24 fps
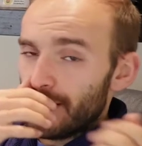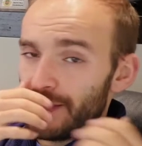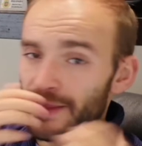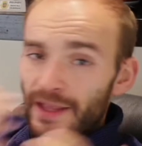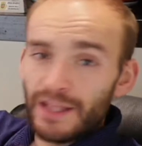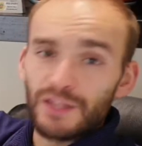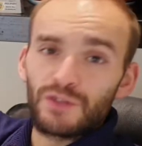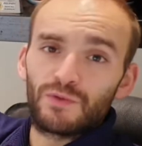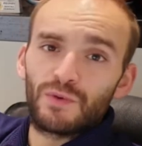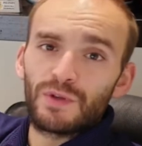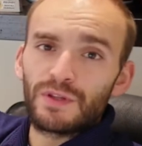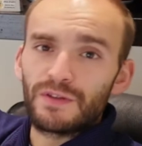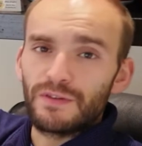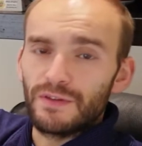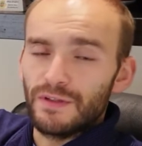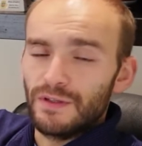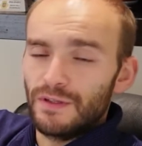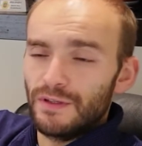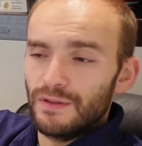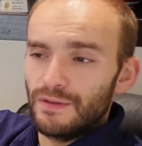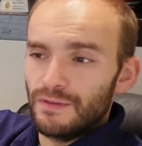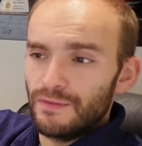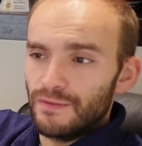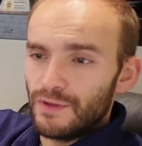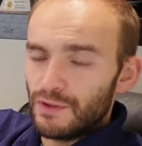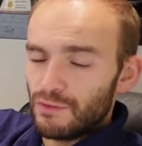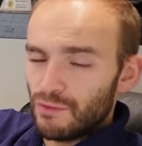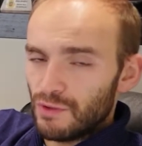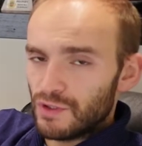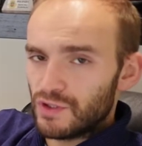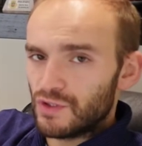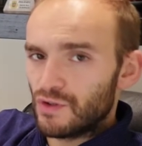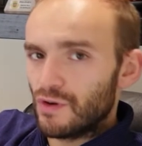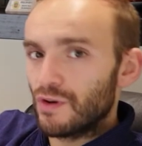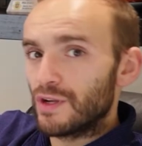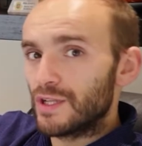And that's what
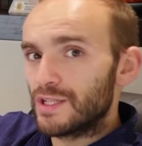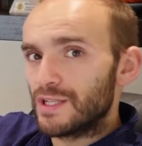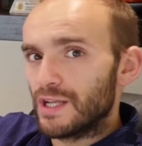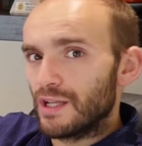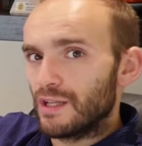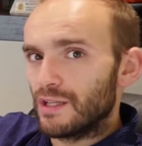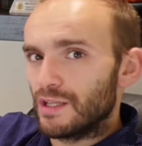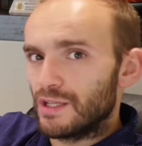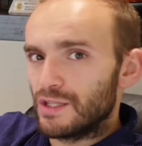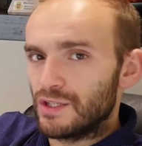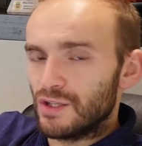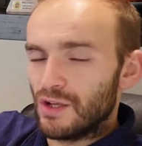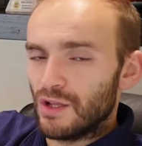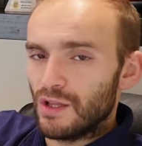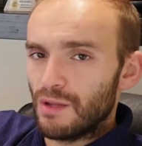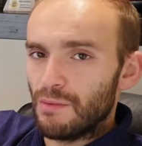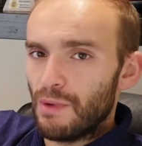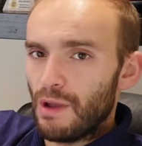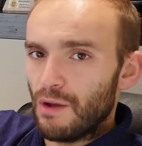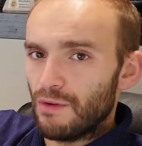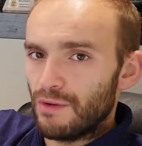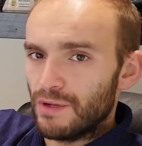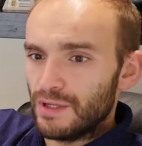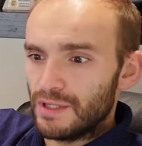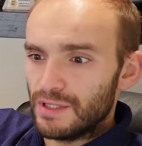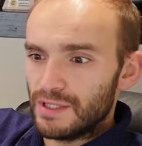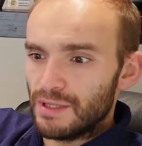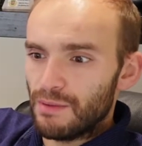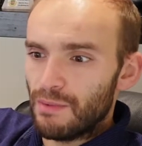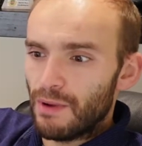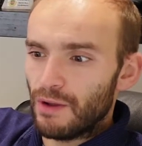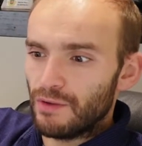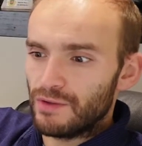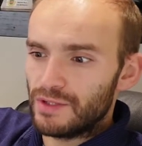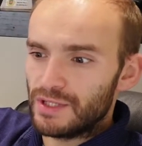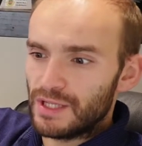visual storytelling is all about. It's
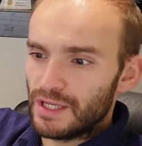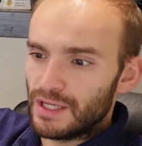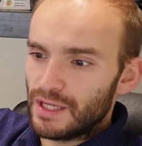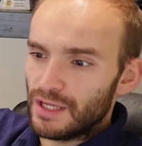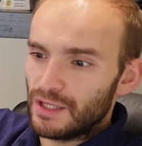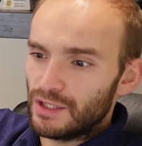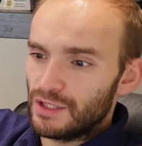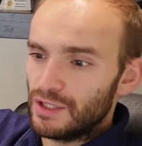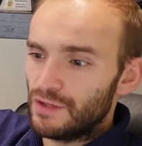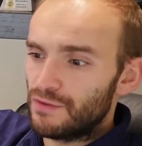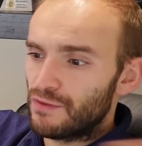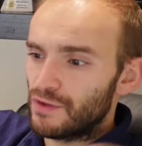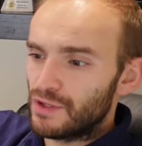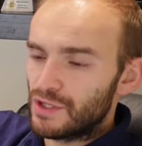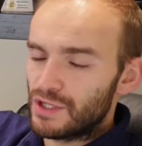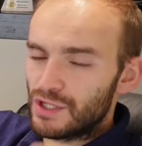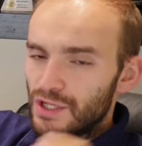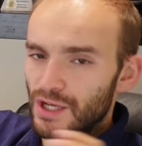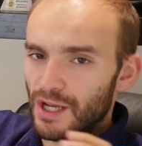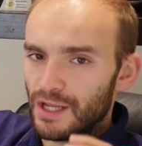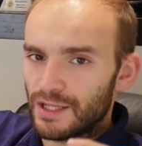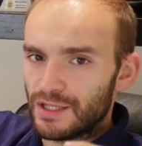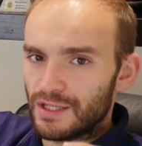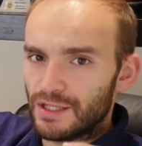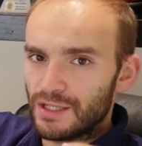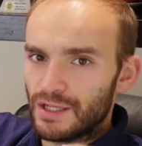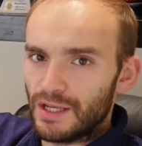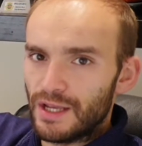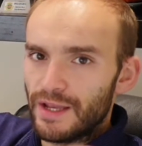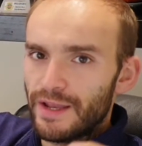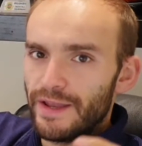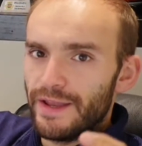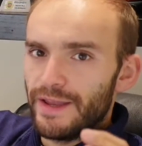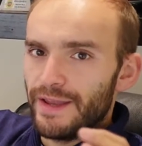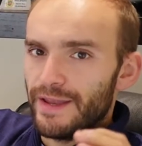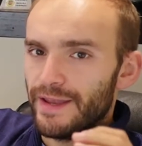about taking different
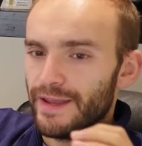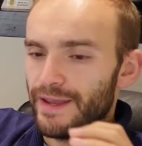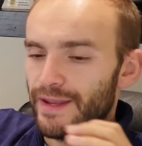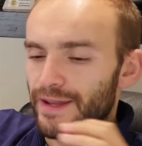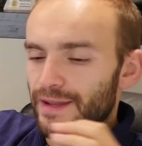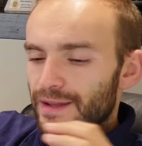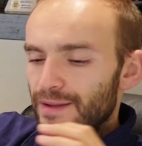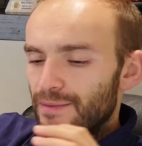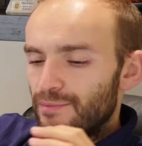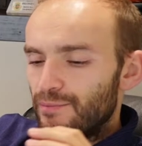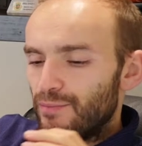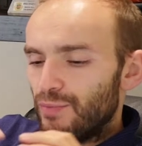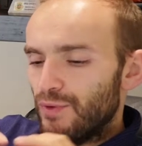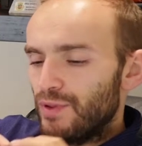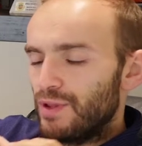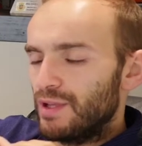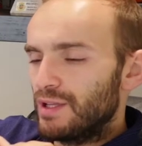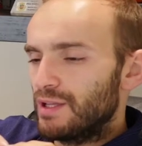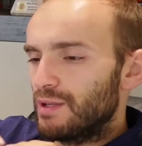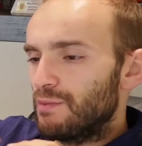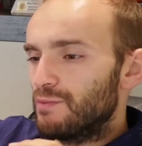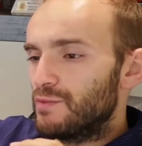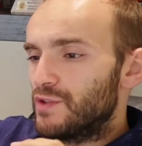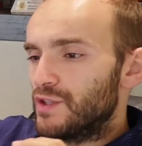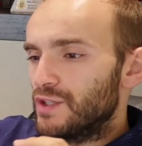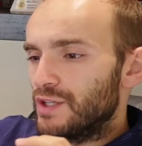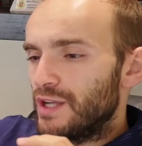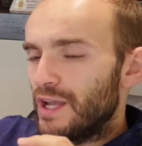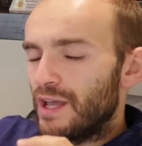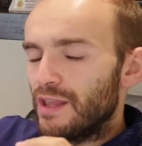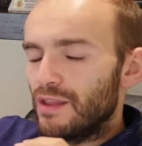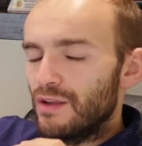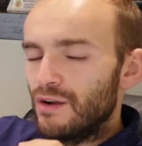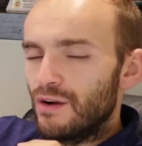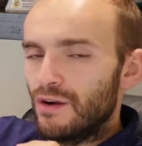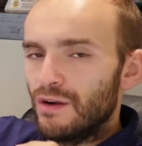shots and putting them
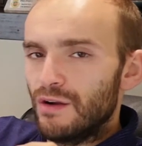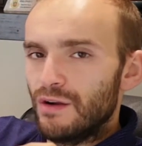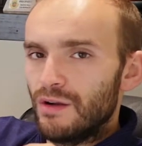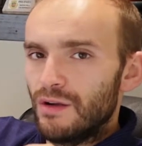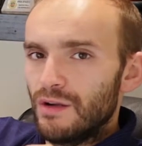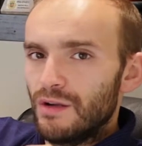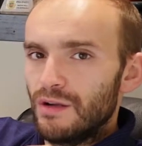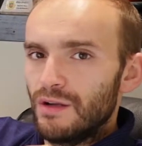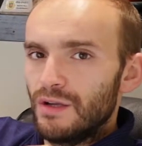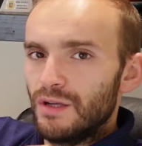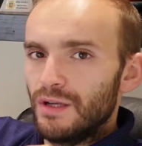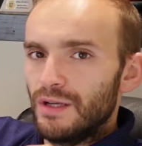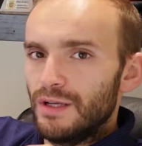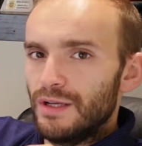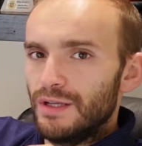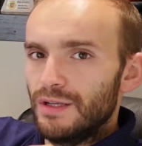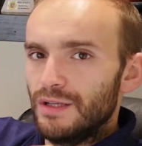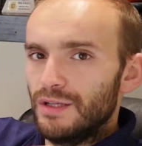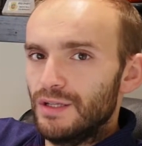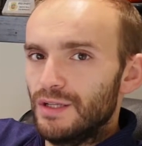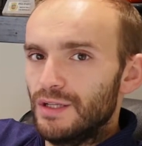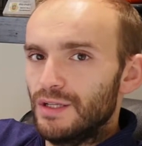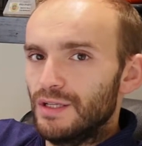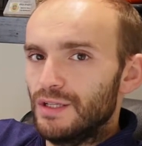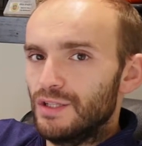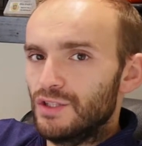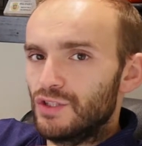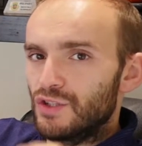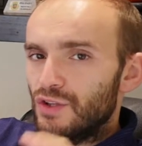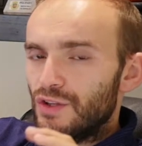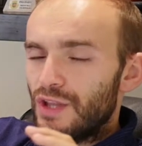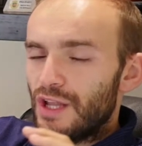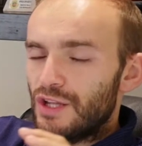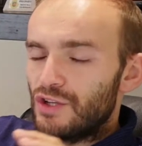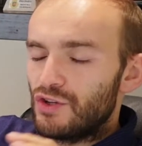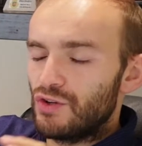together
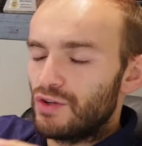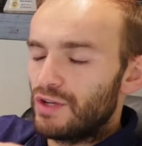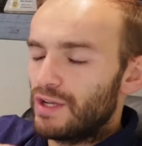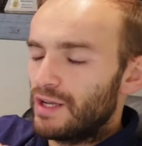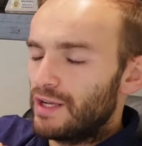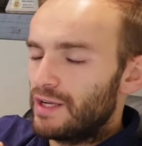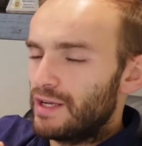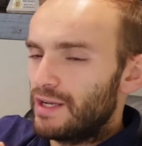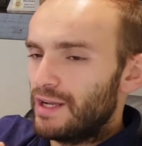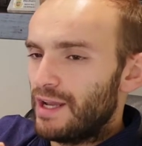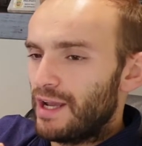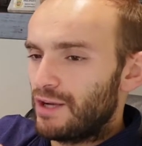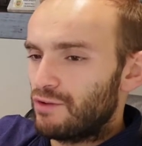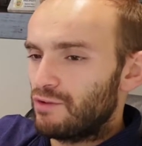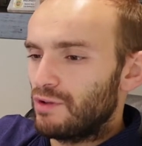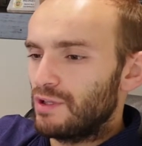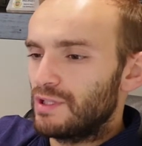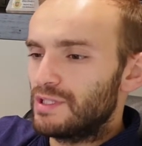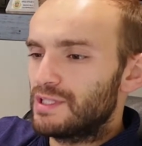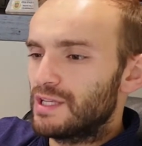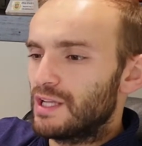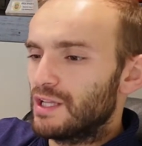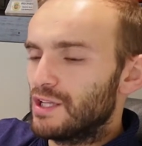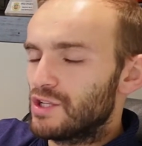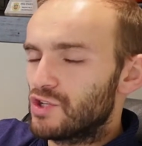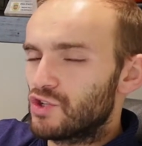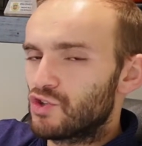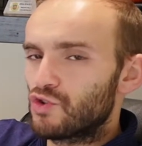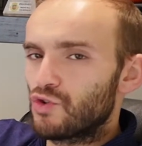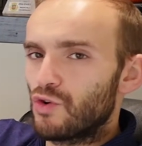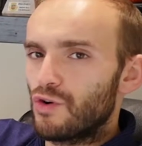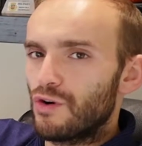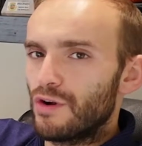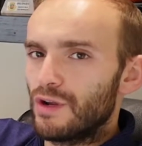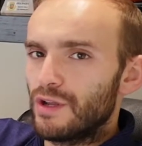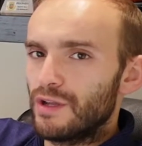so that you can actually tell a
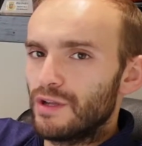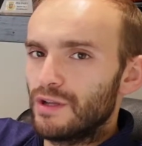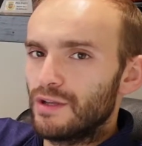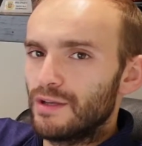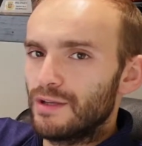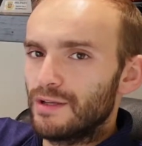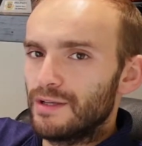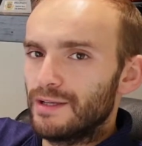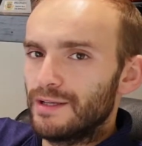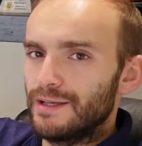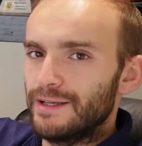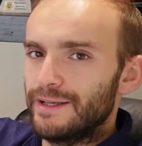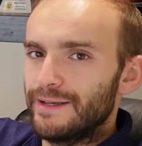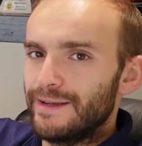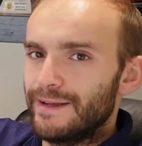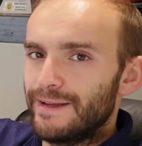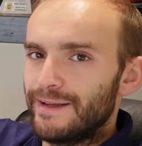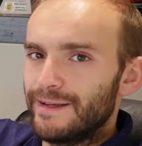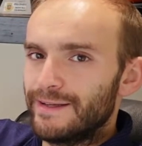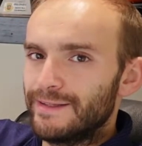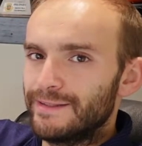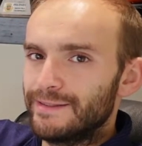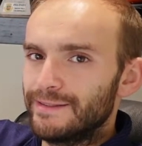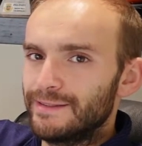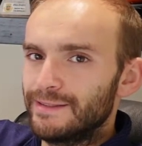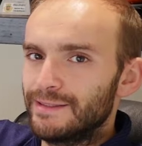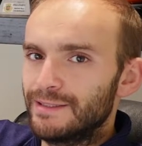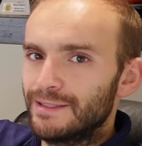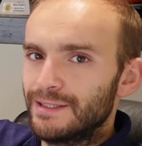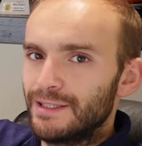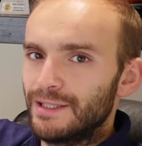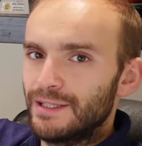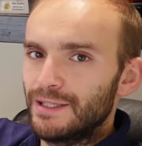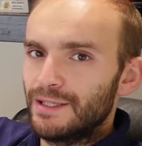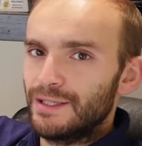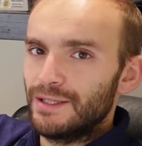story, and
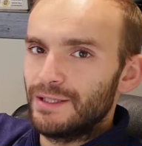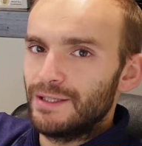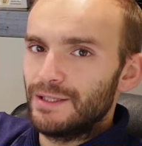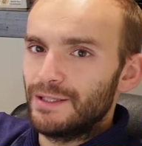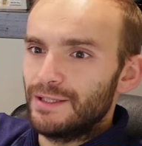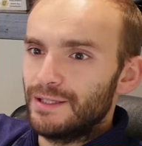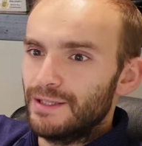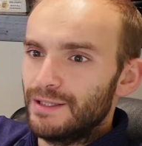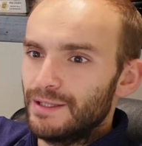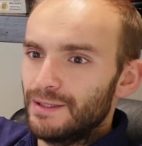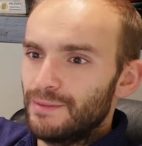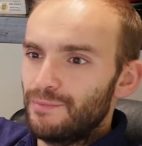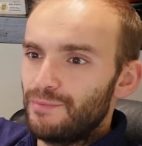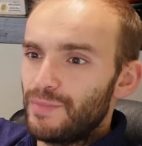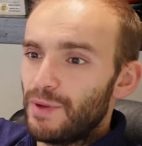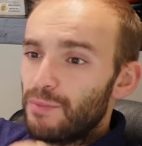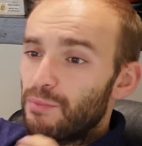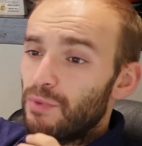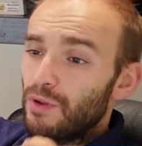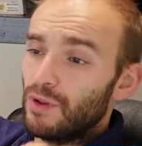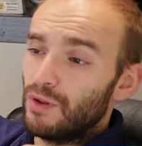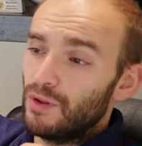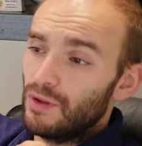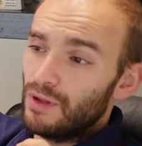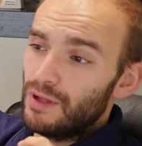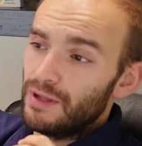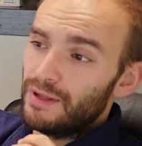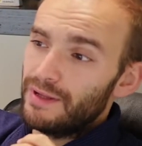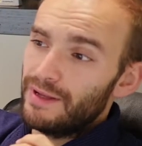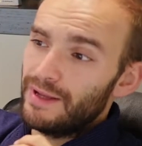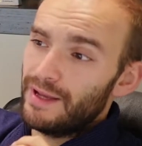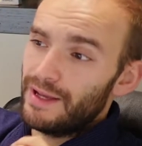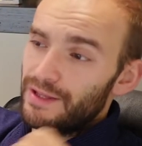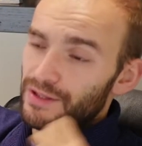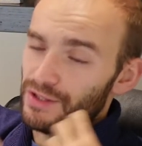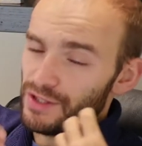people
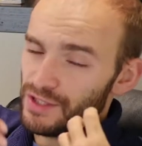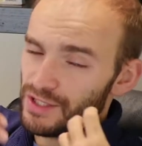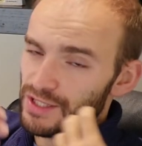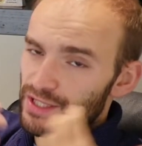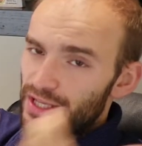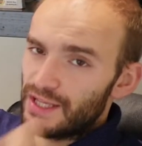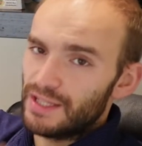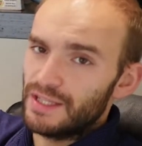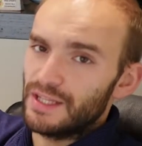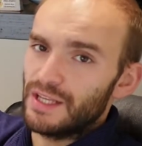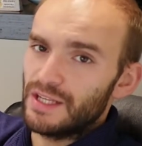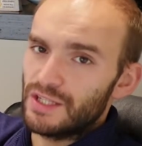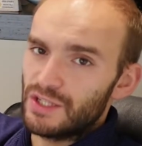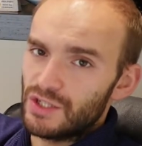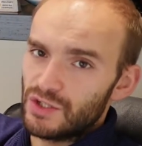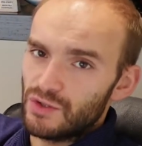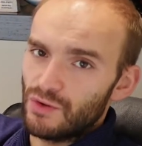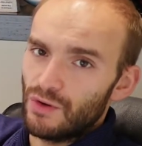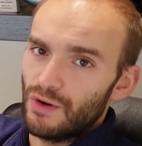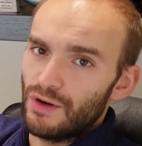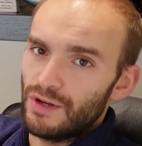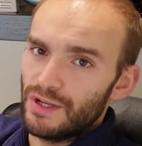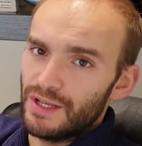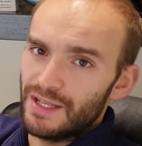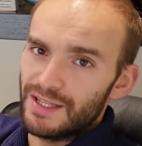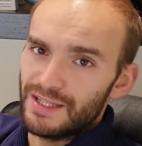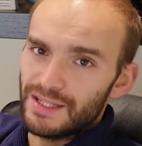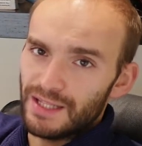understand that story.